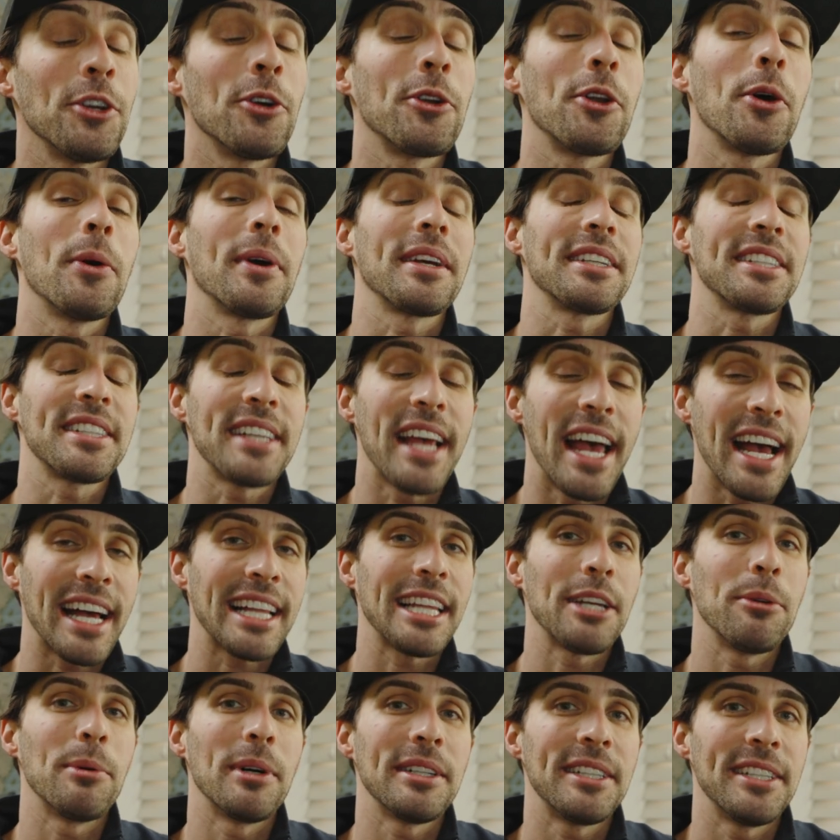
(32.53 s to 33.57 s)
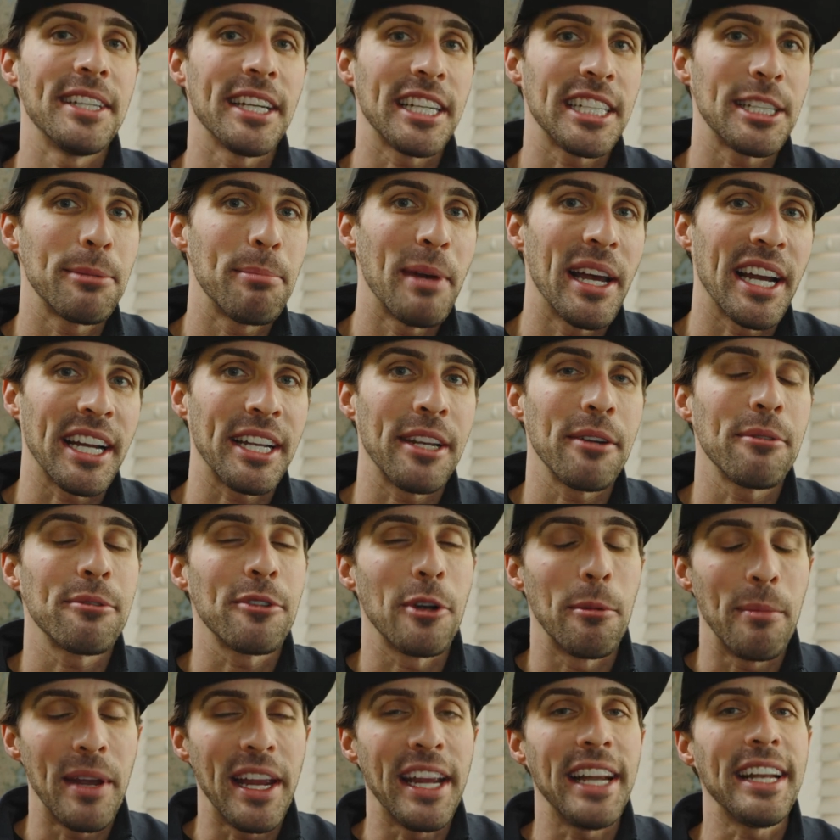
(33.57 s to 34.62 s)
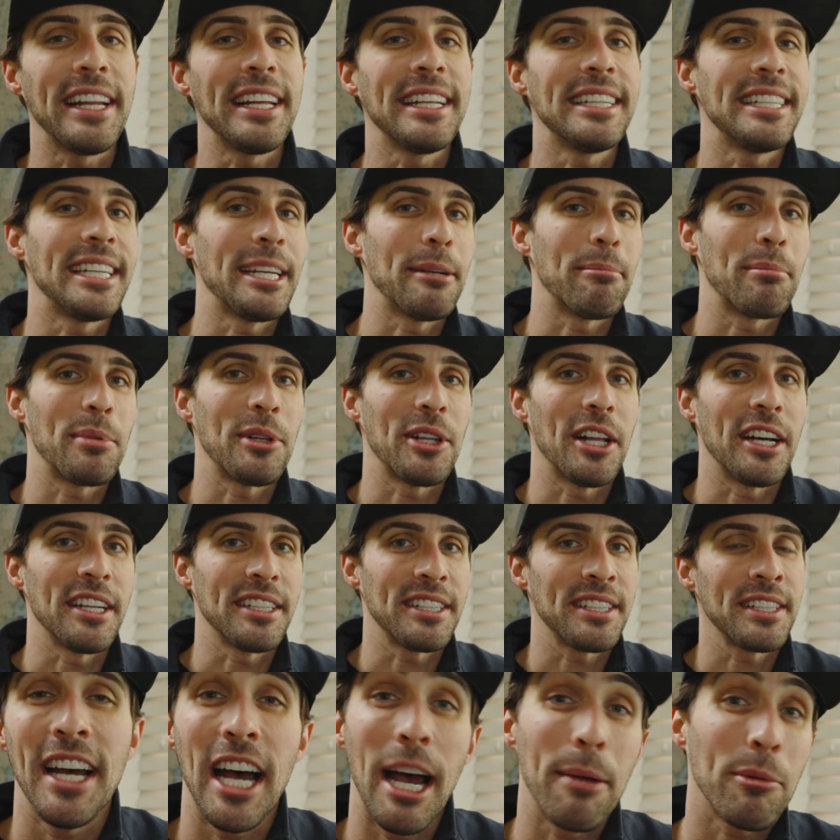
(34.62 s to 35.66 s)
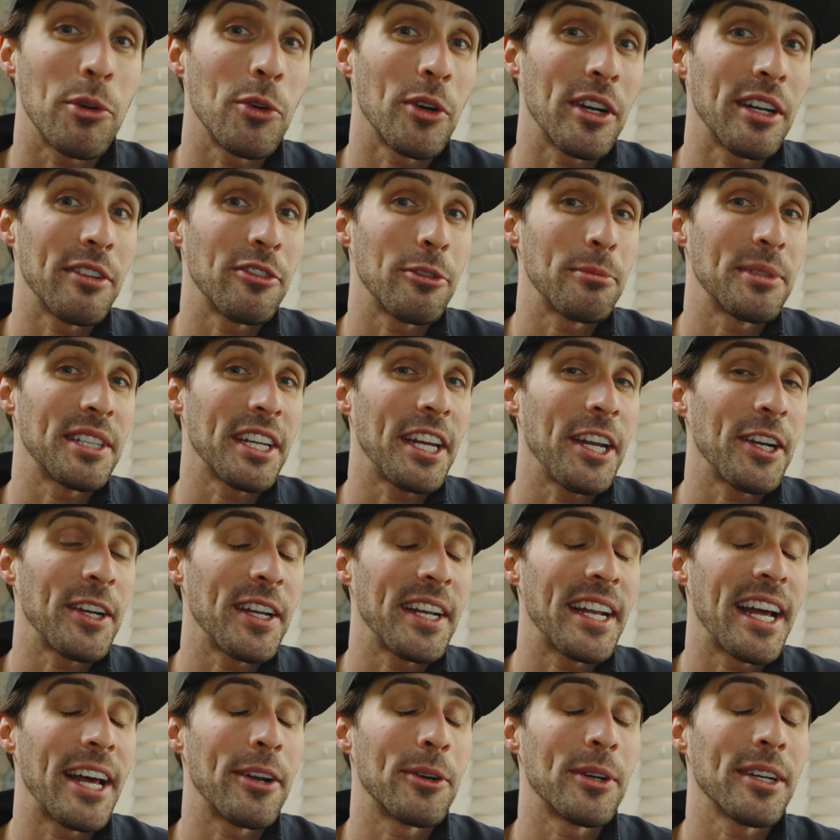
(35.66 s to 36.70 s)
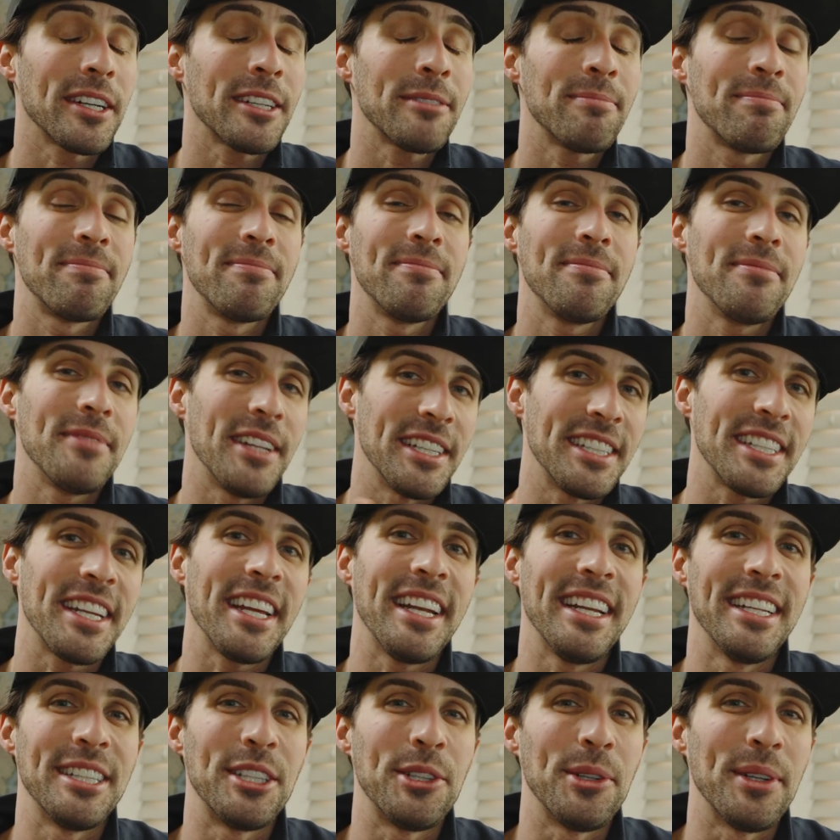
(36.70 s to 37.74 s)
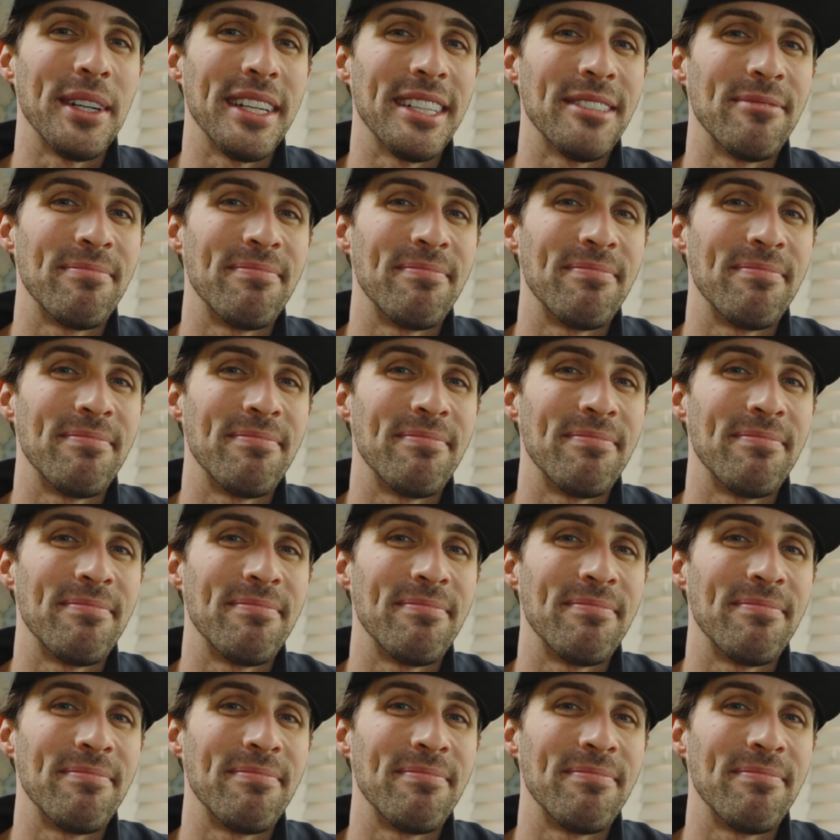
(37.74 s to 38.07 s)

you'll know exactly what to expect from ADT Plus. I'm Corey from Security.org. Let's get into it.